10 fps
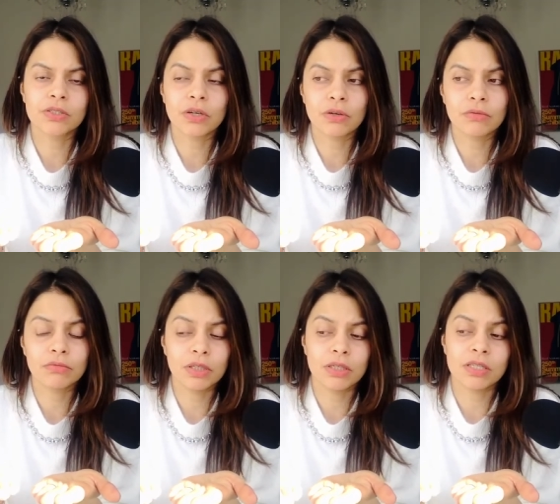So
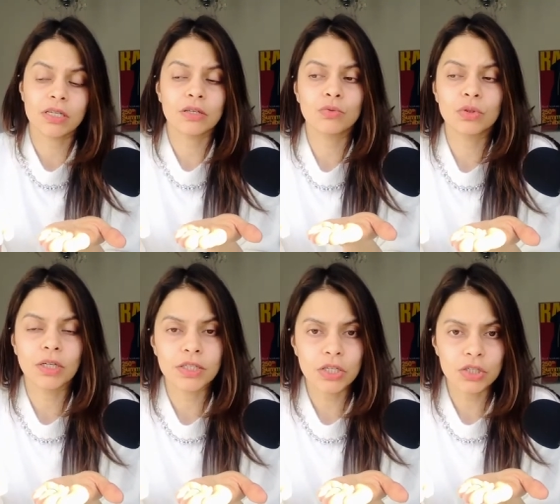is it an
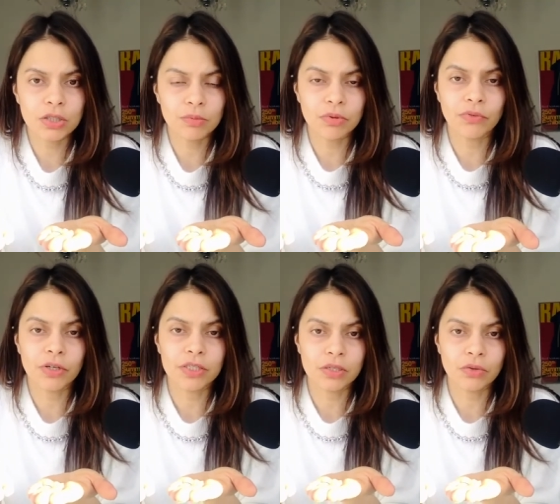organization that
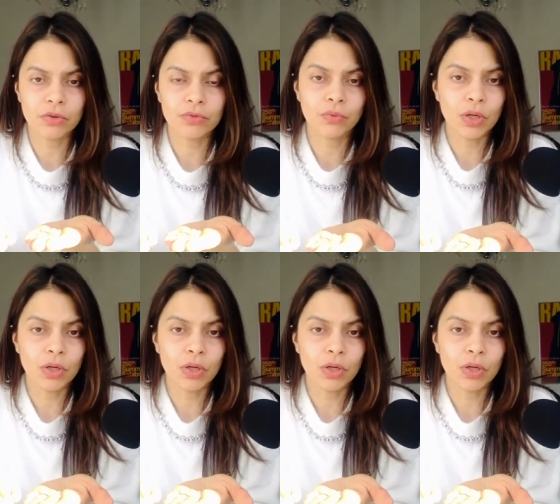provides a lot of